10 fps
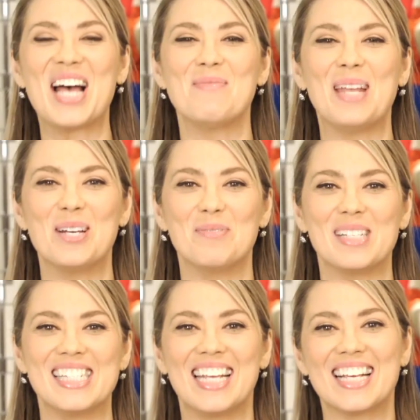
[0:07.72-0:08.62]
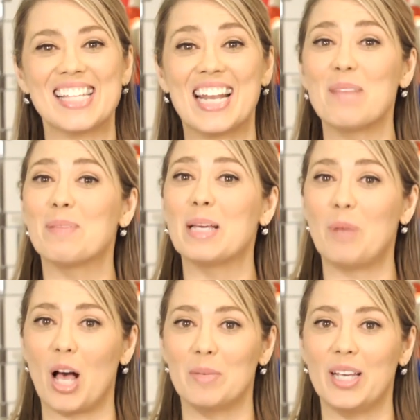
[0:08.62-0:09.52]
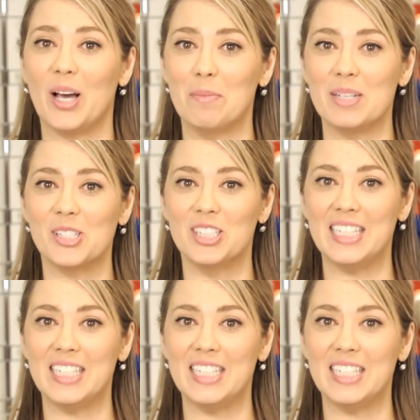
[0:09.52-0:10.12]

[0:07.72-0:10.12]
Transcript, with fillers: I'm Naomi Snieckus and I play Bobby on Mr.